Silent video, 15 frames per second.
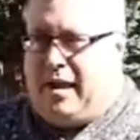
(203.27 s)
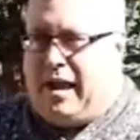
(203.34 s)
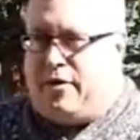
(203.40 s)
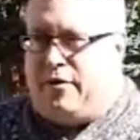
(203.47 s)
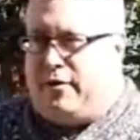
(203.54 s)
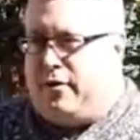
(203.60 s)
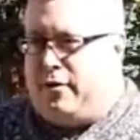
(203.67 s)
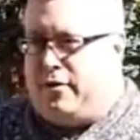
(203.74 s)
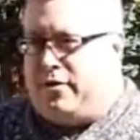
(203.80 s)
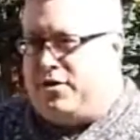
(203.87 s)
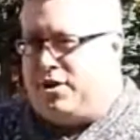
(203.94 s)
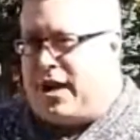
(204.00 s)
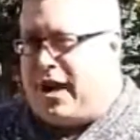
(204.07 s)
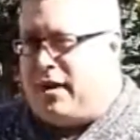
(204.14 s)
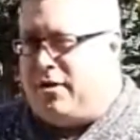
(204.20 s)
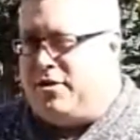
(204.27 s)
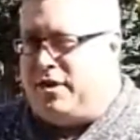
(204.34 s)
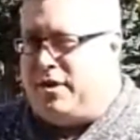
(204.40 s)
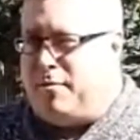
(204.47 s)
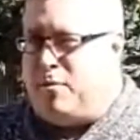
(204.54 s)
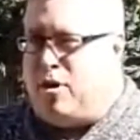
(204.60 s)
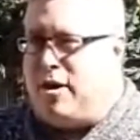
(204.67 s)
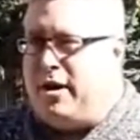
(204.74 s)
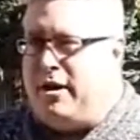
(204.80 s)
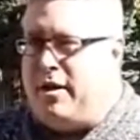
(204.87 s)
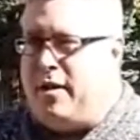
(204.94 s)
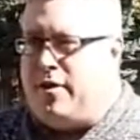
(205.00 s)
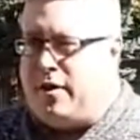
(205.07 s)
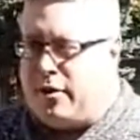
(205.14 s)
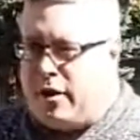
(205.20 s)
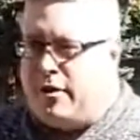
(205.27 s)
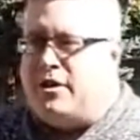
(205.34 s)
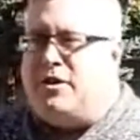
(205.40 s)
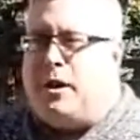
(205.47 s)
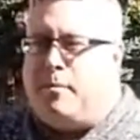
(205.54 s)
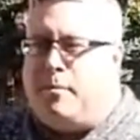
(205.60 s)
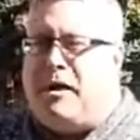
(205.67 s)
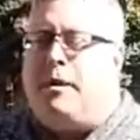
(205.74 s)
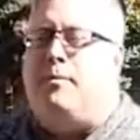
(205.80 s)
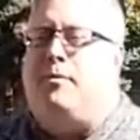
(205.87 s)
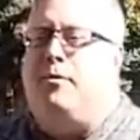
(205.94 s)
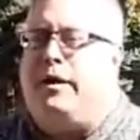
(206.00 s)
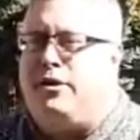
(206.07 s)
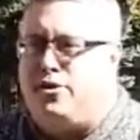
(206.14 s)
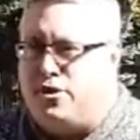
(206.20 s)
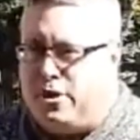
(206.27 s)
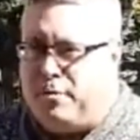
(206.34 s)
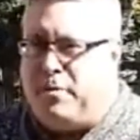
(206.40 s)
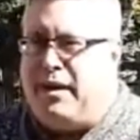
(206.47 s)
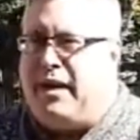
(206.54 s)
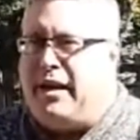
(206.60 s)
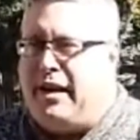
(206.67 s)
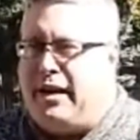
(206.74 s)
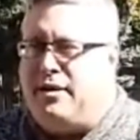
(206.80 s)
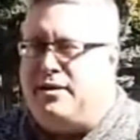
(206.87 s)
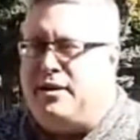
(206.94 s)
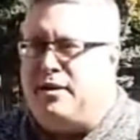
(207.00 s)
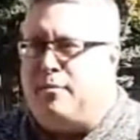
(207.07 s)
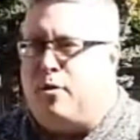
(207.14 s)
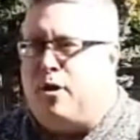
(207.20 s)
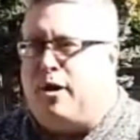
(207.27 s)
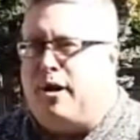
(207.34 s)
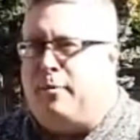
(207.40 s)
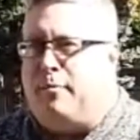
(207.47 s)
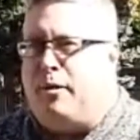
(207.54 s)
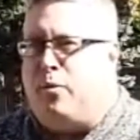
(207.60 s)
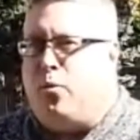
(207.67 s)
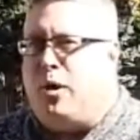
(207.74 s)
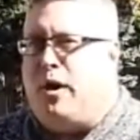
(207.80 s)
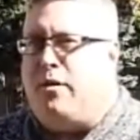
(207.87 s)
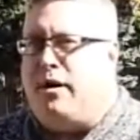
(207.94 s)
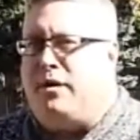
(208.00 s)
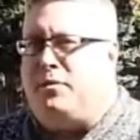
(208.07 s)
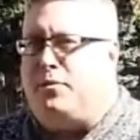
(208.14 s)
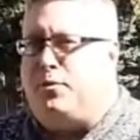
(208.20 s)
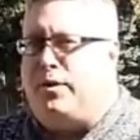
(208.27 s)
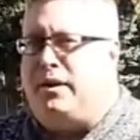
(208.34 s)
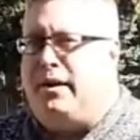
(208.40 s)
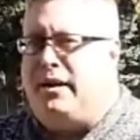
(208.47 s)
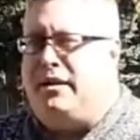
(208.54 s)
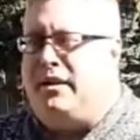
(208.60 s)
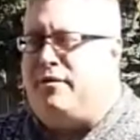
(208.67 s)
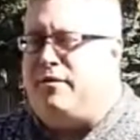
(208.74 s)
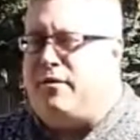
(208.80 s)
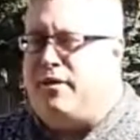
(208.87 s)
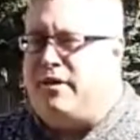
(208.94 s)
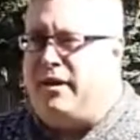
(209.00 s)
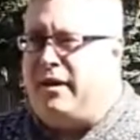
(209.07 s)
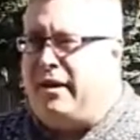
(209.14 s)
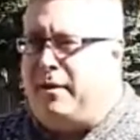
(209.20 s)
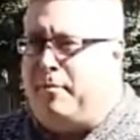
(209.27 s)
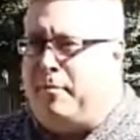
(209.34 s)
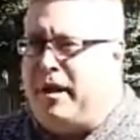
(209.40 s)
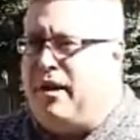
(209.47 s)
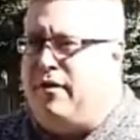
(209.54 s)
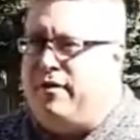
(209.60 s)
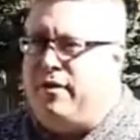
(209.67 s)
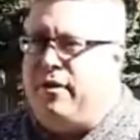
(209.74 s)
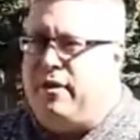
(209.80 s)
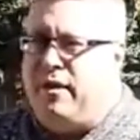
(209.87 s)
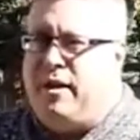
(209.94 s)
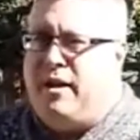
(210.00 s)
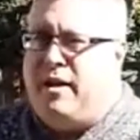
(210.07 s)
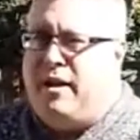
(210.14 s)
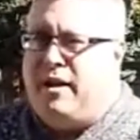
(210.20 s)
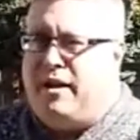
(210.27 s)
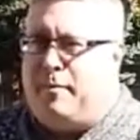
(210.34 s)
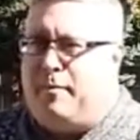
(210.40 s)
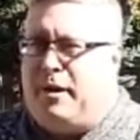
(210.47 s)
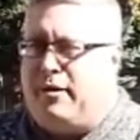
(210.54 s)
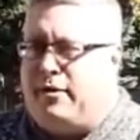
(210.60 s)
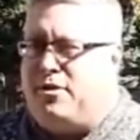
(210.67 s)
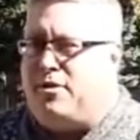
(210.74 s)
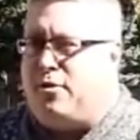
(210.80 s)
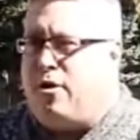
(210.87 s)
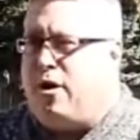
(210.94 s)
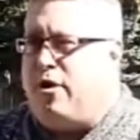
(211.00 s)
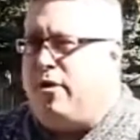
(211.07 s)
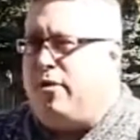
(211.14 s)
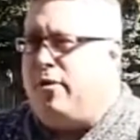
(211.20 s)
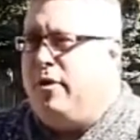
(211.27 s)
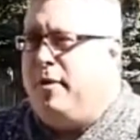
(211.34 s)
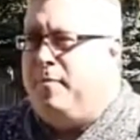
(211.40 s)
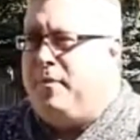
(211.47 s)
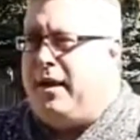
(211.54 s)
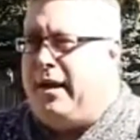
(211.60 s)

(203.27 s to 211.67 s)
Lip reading: yeah, there's a challenge in the market in that there are some people that shouldn't be getting into the market. But where it's really different in Belleville compared to Toronto